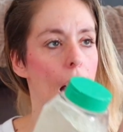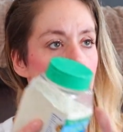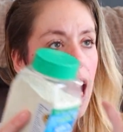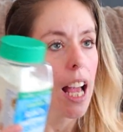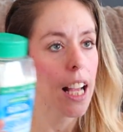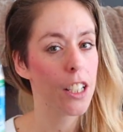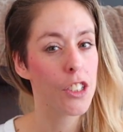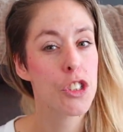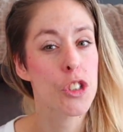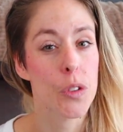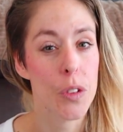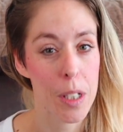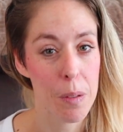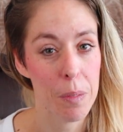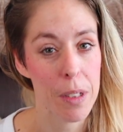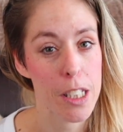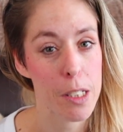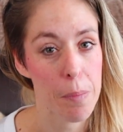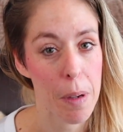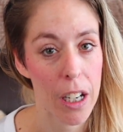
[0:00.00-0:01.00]

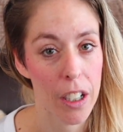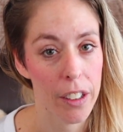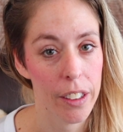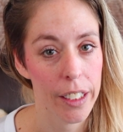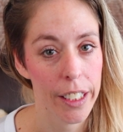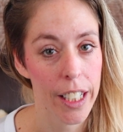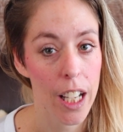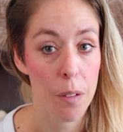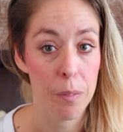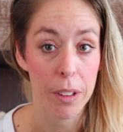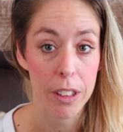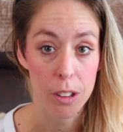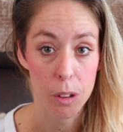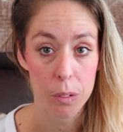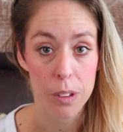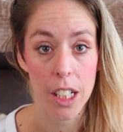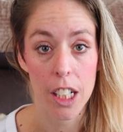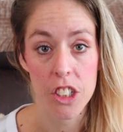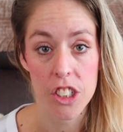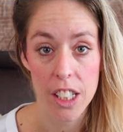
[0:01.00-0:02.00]
Extremely sparingly. I'm like,
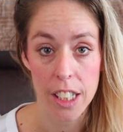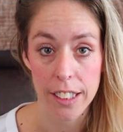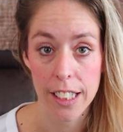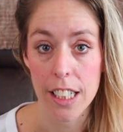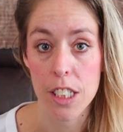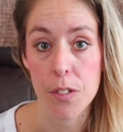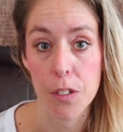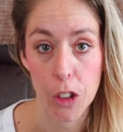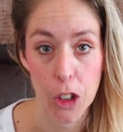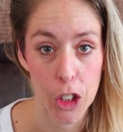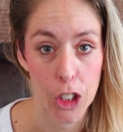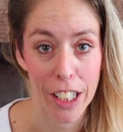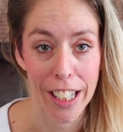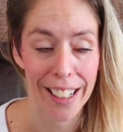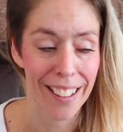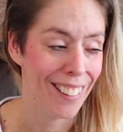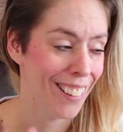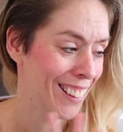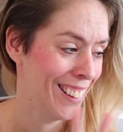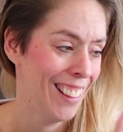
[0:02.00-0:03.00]
don't touch that, that's for
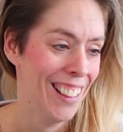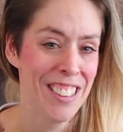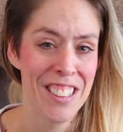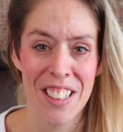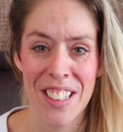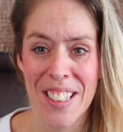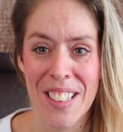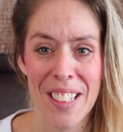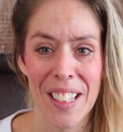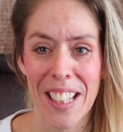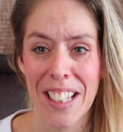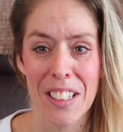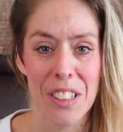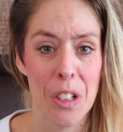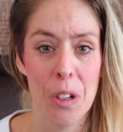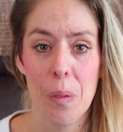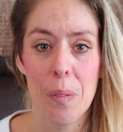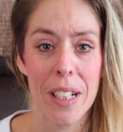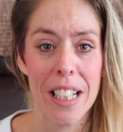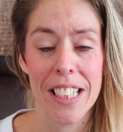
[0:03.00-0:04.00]
cooking. I just like,
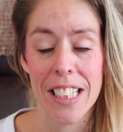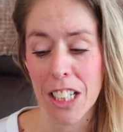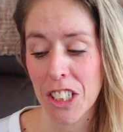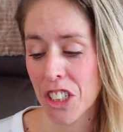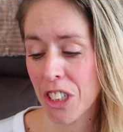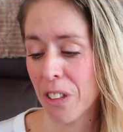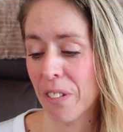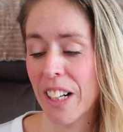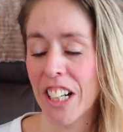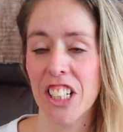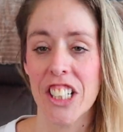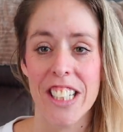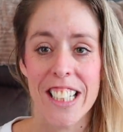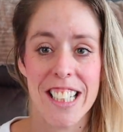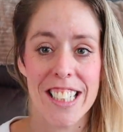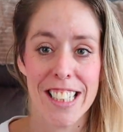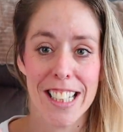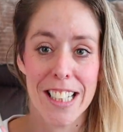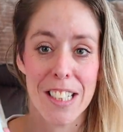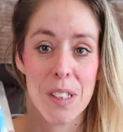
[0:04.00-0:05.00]
nobody touched the ranch
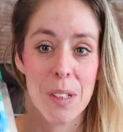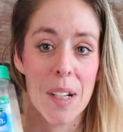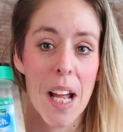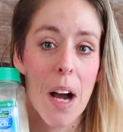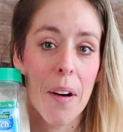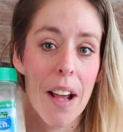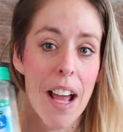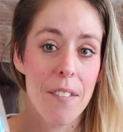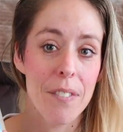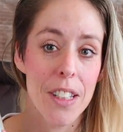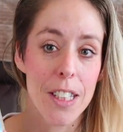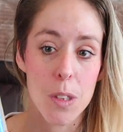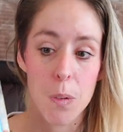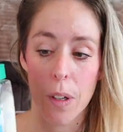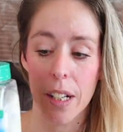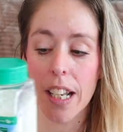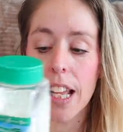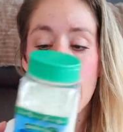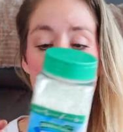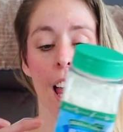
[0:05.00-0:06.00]
seasoning. So now I have this
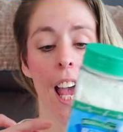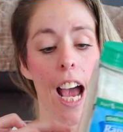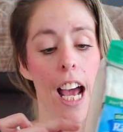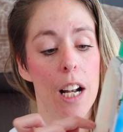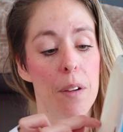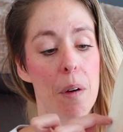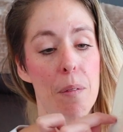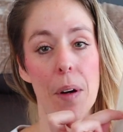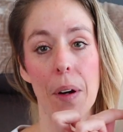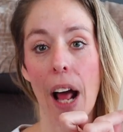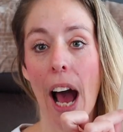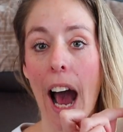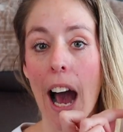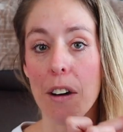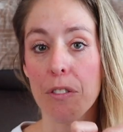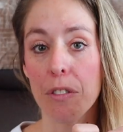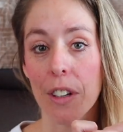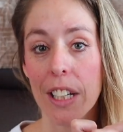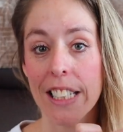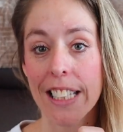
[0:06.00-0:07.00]
one, and I'm about
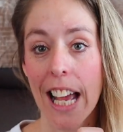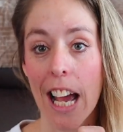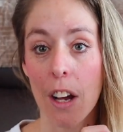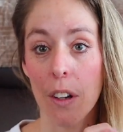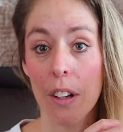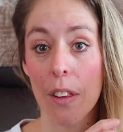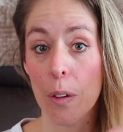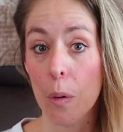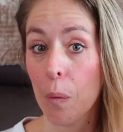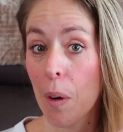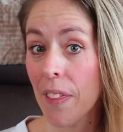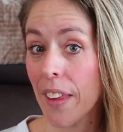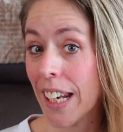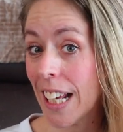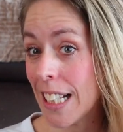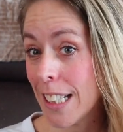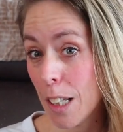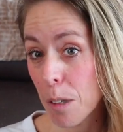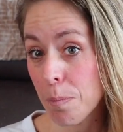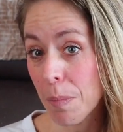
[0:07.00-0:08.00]
halfway down the one that
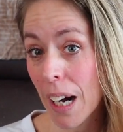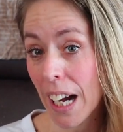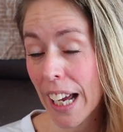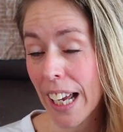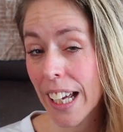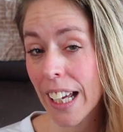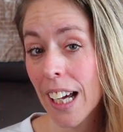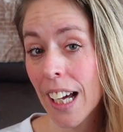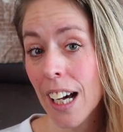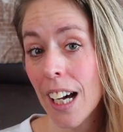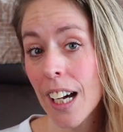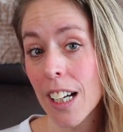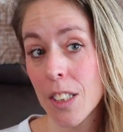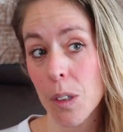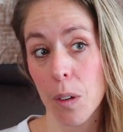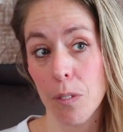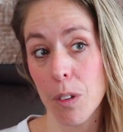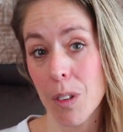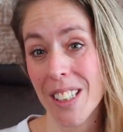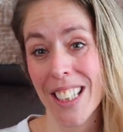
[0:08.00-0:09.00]
I did buy.
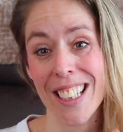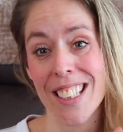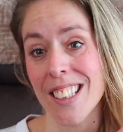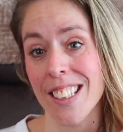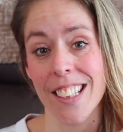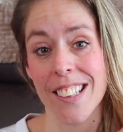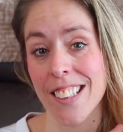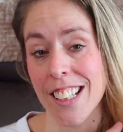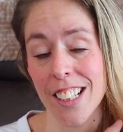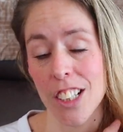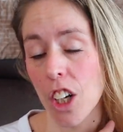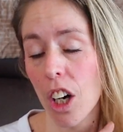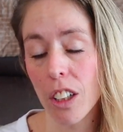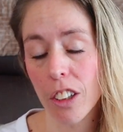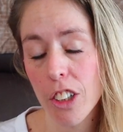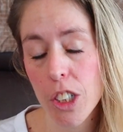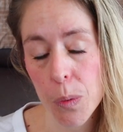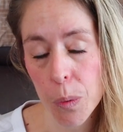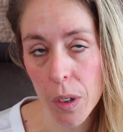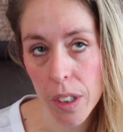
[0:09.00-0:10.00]
So I've used like
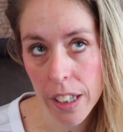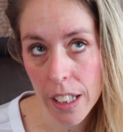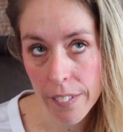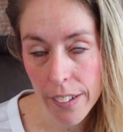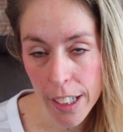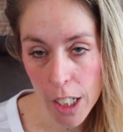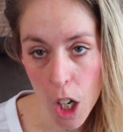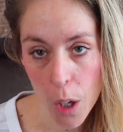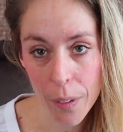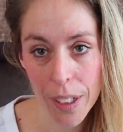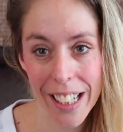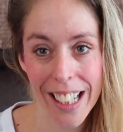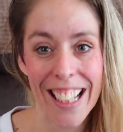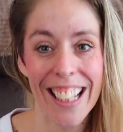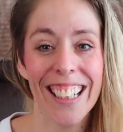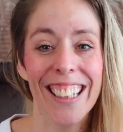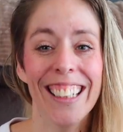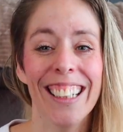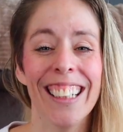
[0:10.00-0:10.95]
$16 worth of it already.